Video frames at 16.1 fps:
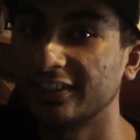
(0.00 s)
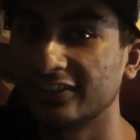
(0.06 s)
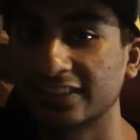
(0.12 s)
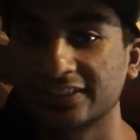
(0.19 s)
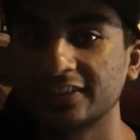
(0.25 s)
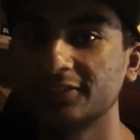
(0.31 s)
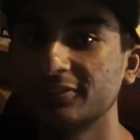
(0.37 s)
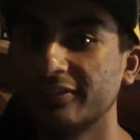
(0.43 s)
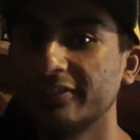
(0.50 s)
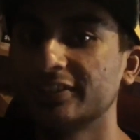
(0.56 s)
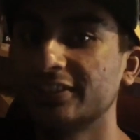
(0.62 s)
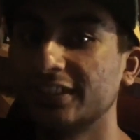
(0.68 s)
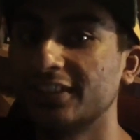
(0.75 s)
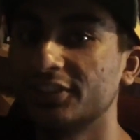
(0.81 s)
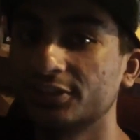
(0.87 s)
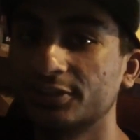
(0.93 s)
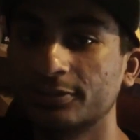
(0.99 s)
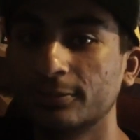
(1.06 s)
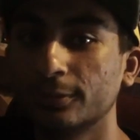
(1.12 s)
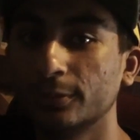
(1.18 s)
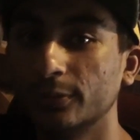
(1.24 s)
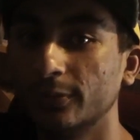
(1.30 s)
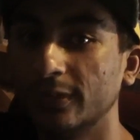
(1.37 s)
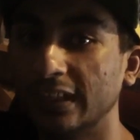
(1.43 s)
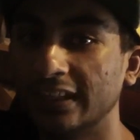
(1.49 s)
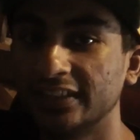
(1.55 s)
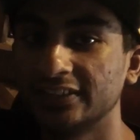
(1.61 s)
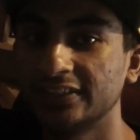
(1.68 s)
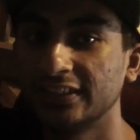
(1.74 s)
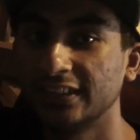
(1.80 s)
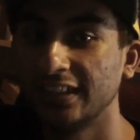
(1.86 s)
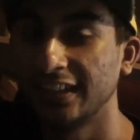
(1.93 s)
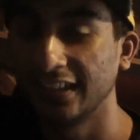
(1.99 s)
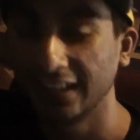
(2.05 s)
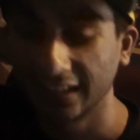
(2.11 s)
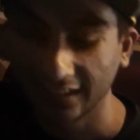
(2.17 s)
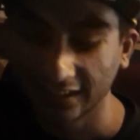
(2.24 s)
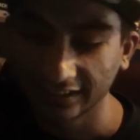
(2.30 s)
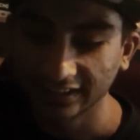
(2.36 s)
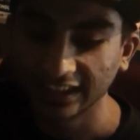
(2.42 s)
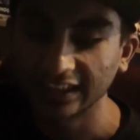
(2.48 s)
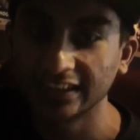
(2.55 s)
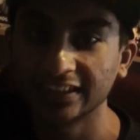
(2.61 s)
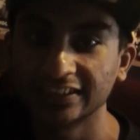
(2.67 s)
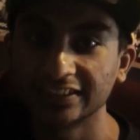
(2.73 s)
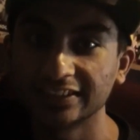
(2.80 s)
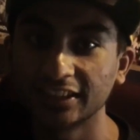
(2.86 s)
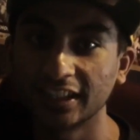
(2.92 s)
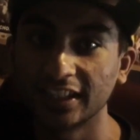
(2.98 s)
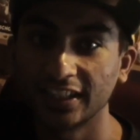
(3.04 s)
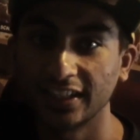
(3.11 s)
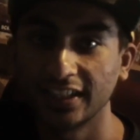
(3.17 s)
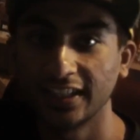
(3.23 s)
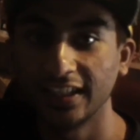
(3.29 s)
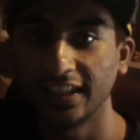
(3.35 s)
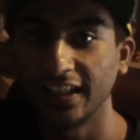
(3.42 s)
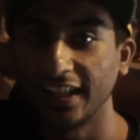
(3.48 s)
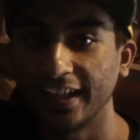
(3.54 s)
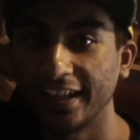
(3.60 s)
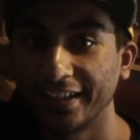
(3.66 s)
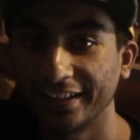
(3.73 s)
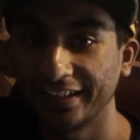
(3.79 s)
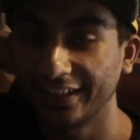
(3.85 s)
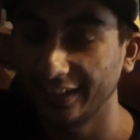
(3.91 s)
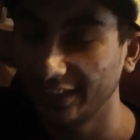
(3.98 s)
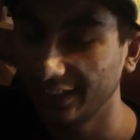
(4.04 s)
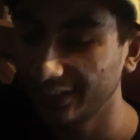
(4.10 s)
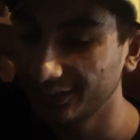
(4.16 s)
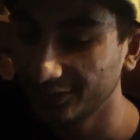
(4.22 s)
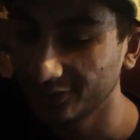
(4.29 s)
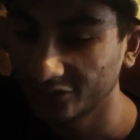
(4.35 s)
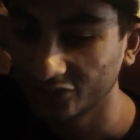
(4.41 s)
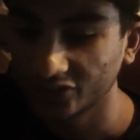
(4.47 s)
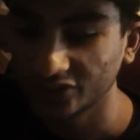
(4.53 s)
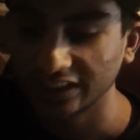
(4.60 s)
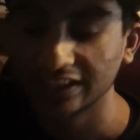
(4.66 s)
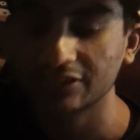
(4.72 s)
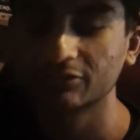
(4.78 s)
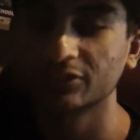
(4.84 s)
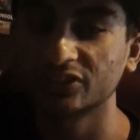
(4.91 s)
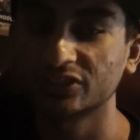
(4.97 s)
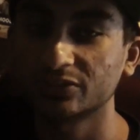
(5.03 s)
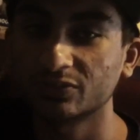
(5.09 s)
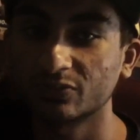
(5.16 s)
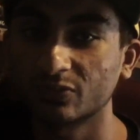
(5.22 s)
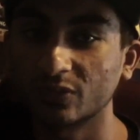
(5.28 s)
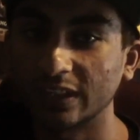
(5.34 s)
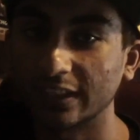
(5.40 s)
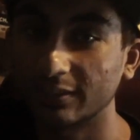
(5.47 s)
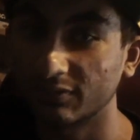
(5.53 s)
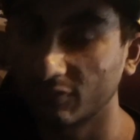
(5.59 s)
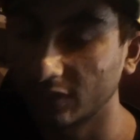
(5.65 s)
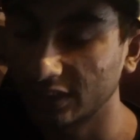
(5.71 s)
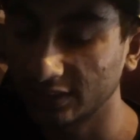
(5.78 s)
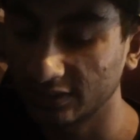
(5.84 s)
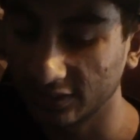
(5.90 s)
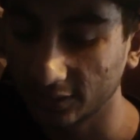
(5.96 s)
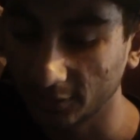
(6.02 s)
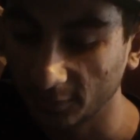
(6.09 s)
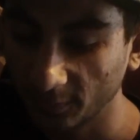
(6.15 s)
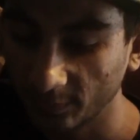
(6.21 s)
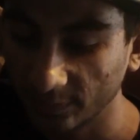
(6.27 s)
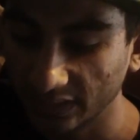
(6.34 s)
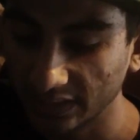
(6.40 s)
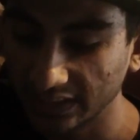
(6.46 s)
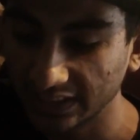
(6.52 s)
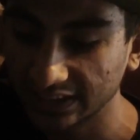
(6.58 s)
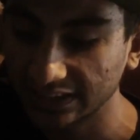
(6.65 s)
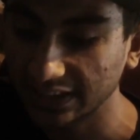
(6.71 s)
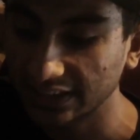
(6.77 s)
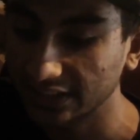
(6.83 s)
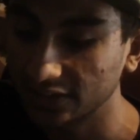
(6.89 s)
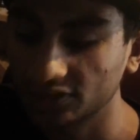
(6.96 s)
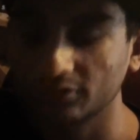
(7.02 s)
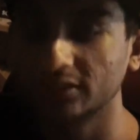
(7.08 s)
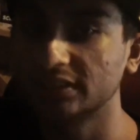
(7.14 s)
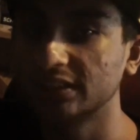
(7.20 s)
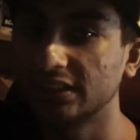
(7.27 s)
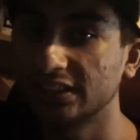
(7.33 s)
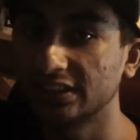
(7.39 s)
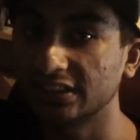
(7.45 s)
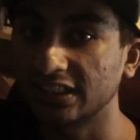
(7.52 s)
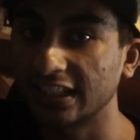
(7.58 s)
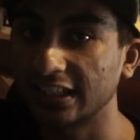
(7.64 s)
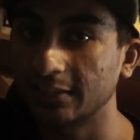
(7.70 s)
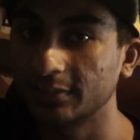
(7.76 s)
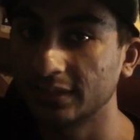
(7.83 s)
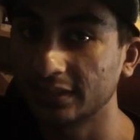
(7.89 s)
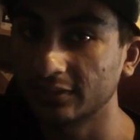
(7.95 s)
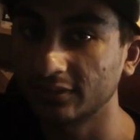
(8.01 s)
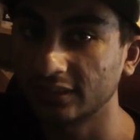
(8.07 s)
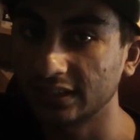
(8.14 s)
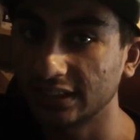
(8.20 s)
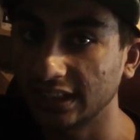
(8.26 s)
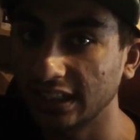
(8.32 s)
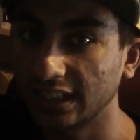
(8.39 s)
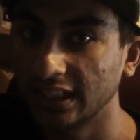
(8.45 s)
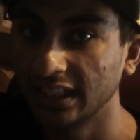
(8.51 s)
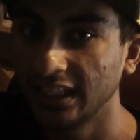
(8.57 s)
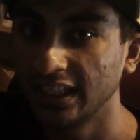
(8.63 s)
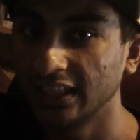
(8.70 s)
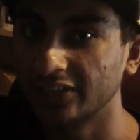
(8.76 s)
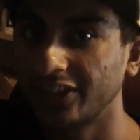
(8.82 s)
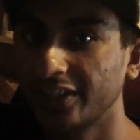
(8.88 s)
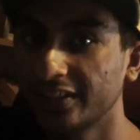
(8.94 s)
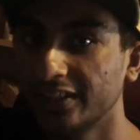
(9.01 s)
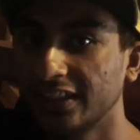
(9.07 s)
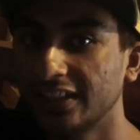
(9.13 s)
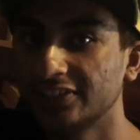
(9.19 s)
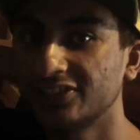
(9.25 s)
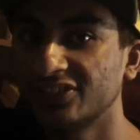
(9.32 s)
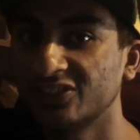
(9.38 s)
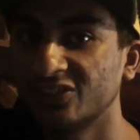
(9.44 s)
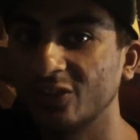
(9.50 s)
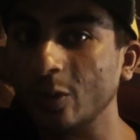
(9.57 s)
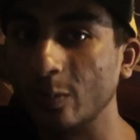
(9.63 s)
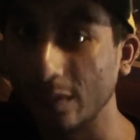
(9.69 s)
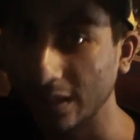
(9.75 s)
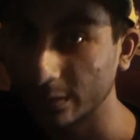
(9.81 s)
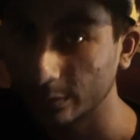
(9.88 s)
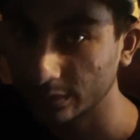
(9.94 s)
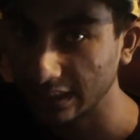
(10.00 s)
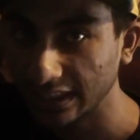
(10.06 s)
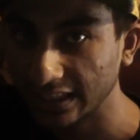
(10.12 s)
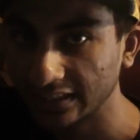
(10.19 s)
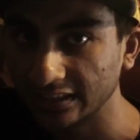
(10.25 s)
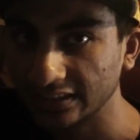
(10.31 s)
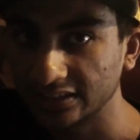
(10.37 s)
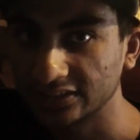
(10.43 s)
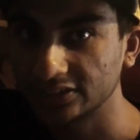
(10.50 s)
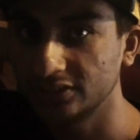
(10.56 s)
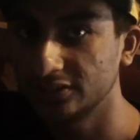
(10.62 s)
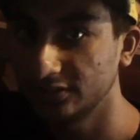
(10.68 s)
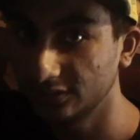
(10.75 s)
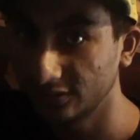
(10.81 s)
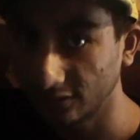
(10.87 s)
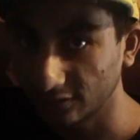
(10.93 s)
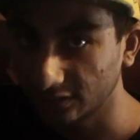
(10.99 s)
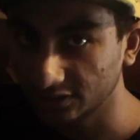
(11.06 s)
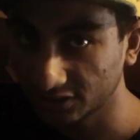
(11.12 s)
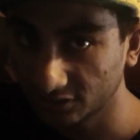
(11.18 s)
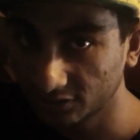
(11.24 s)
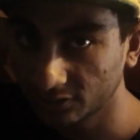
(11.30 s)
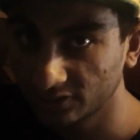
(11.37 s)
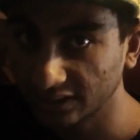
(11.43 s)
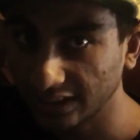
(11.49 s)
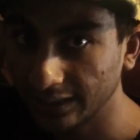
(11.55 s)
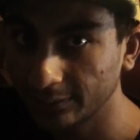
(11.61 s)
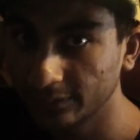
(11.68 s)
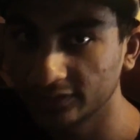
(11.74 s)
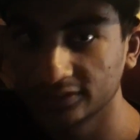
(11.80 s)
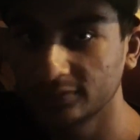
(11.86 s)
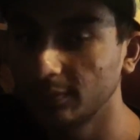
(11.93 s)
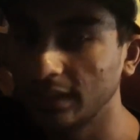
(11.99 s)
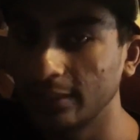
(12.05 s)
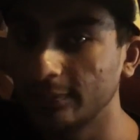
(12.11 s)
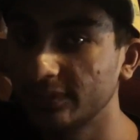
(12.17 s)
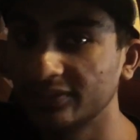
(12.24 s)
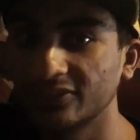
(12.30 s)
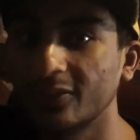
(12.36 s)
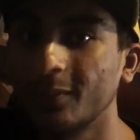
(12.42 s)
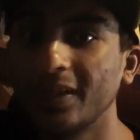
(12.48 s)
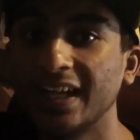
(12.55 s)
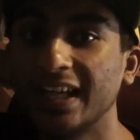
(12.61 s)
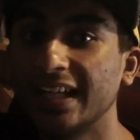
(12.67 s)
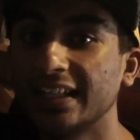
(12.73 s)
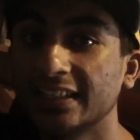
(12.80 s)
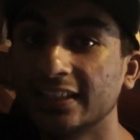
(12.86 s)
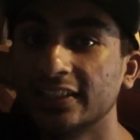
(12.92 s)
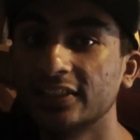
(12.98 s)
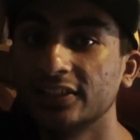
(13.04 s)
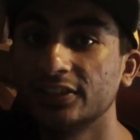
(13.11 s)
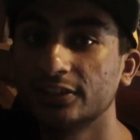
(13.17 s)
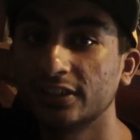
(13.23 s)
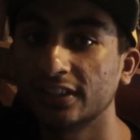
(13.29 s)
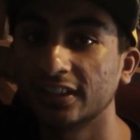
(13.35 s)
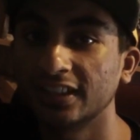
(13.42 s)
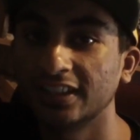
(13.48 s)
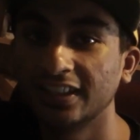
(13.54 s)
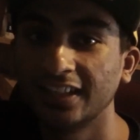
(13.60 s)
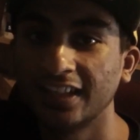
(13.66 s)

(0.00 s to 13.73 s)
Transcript: You know, that's like Uberhikari's crew, as they can say. And, you know, that was like one of the things that Uberhikari doesn't like me and whatnot. A lot of you guys don't know about that. That's, you know, that's new timers. You probably don't know about any of this shit.